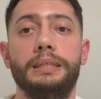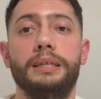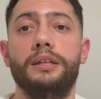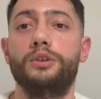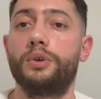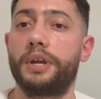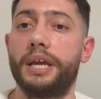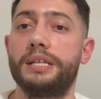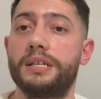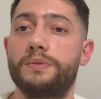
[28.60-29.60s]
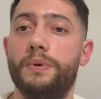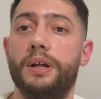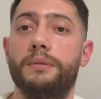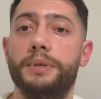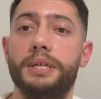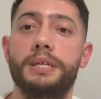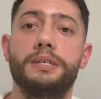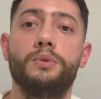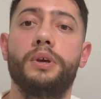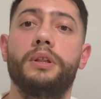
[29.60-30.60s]
in your case as well, because
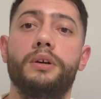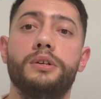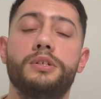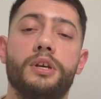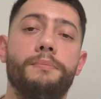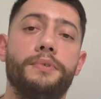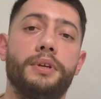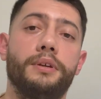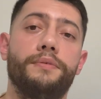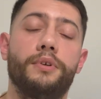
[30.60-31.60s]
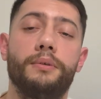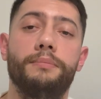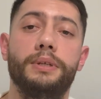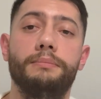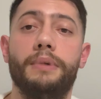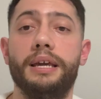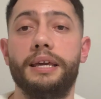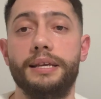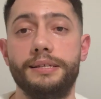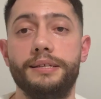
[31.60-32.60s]
you can learn something from my
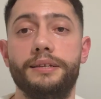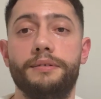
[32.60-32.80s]
case here,